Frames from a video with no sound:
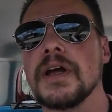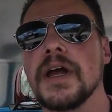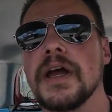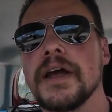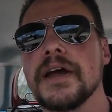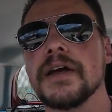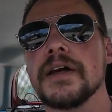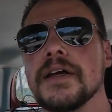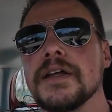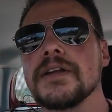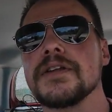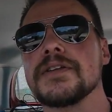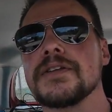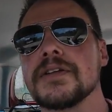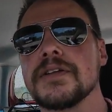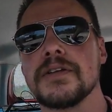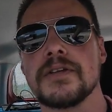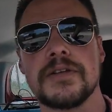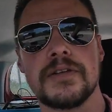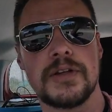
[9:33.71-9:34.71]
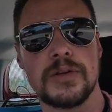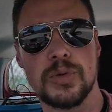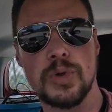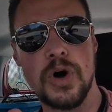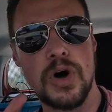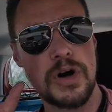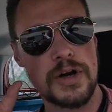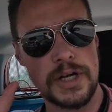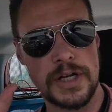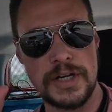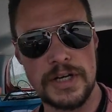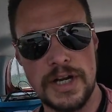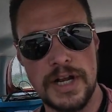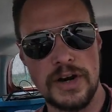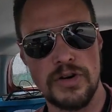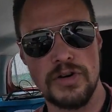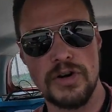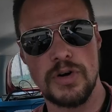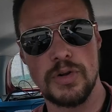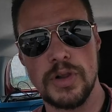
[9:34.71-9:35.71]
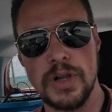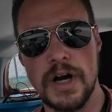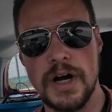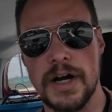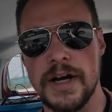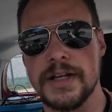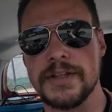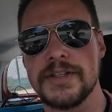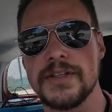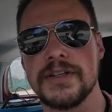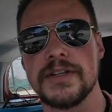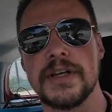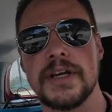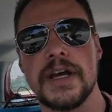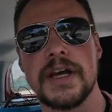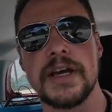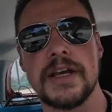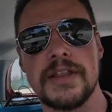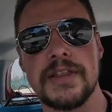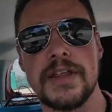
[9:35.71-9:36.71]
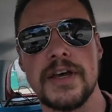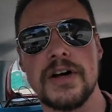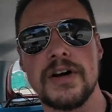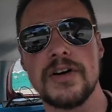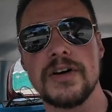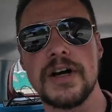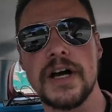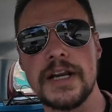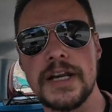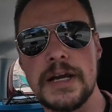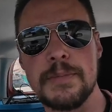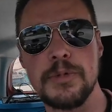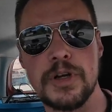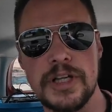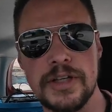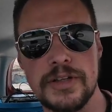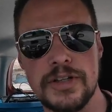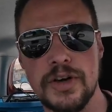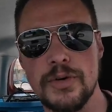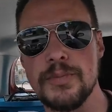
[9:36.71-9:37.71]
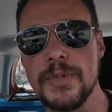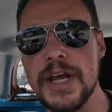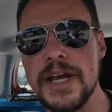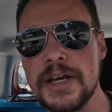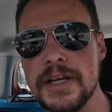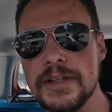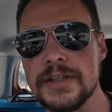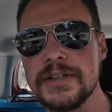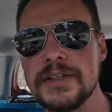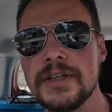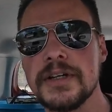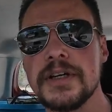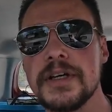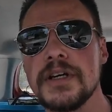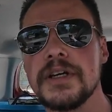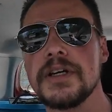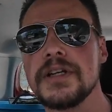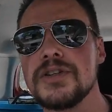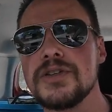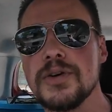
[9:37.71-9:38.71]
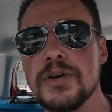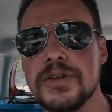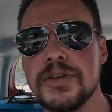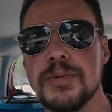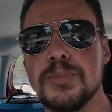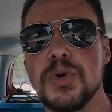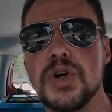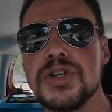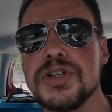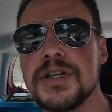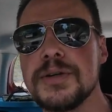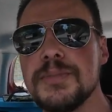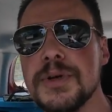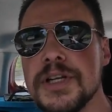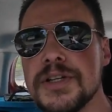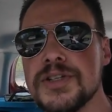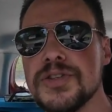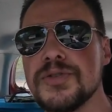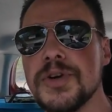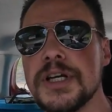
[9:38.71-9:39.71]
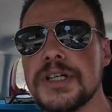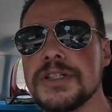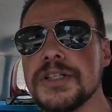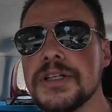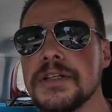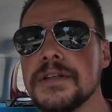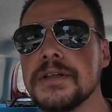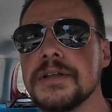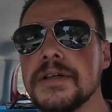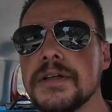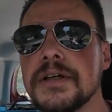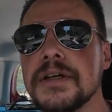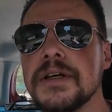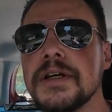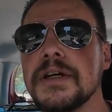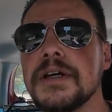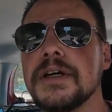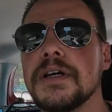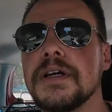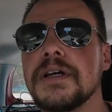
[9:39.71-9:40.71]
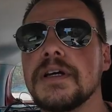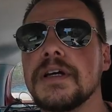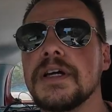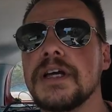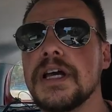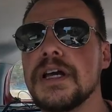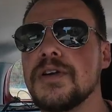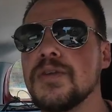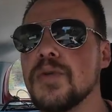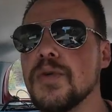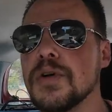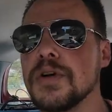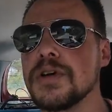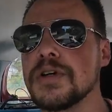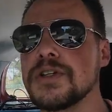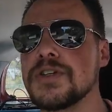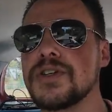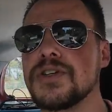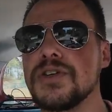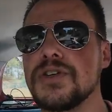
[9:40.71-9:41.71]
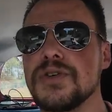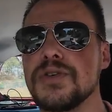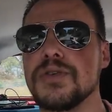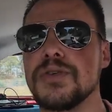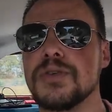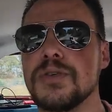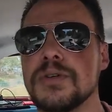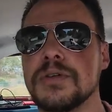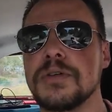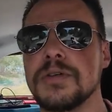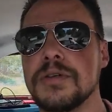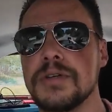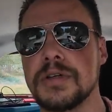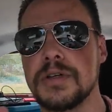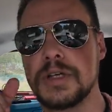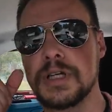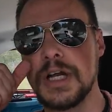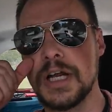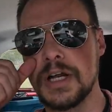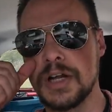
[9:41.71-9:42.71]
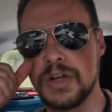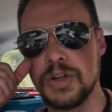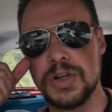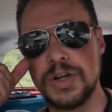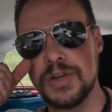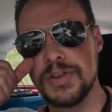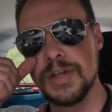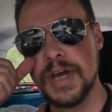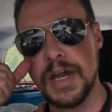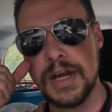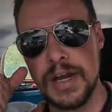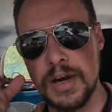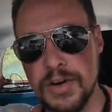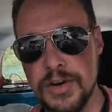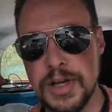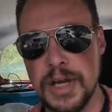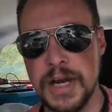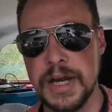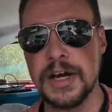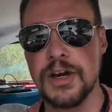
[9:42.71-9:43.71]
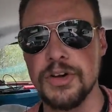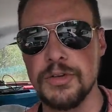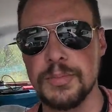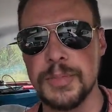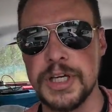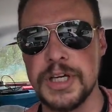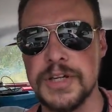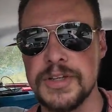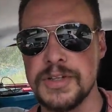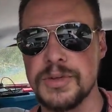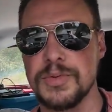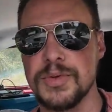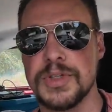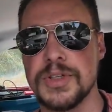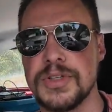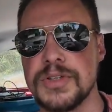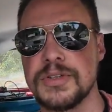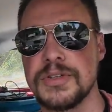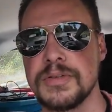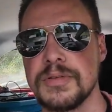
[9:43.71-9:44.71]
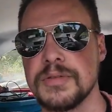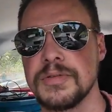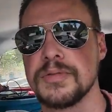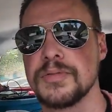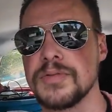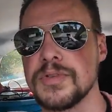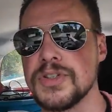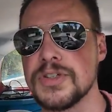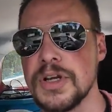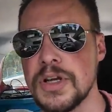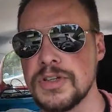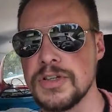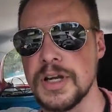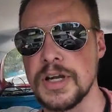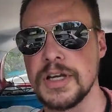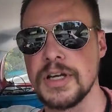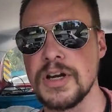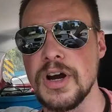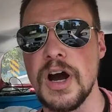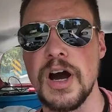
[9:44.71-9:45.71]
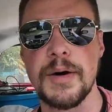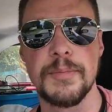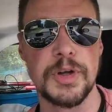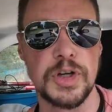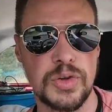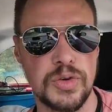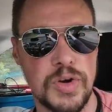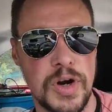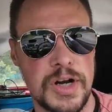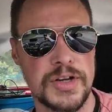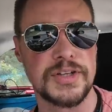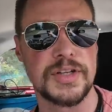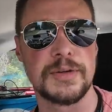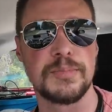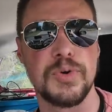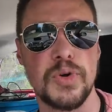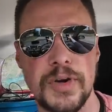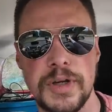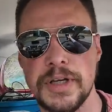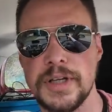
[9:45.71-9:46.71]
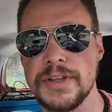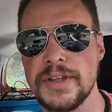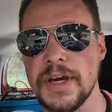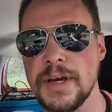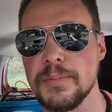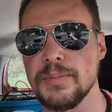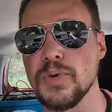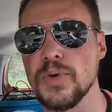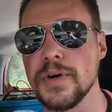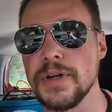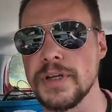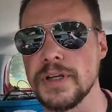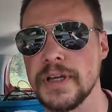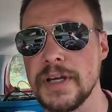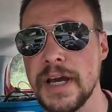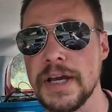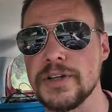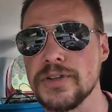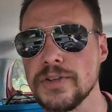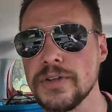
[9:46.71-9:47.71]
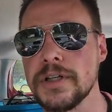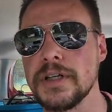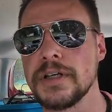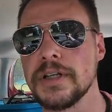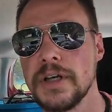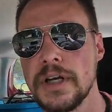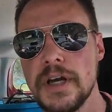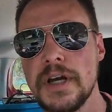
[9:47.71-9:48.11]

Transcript: and long and narrow lots. And they all got eminent domained during the Bush administration in order to kind of clear that area out because it was such a common crossing point at that point. And actually,